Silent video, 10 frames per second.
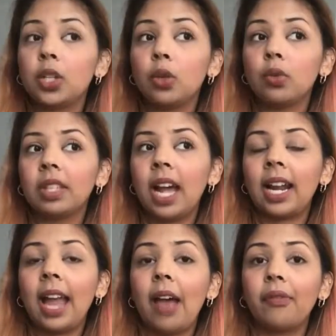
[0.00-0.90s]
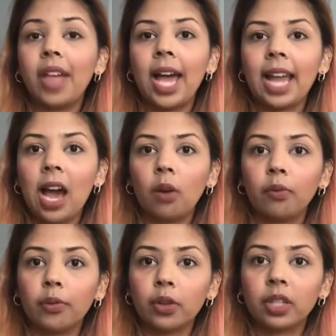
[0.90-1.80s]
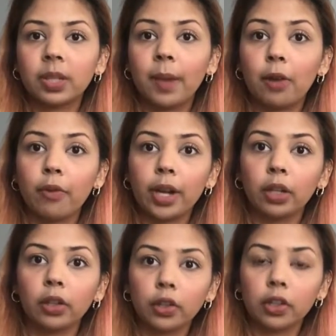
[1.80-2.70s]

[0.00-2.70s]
use that and have that out versus my regular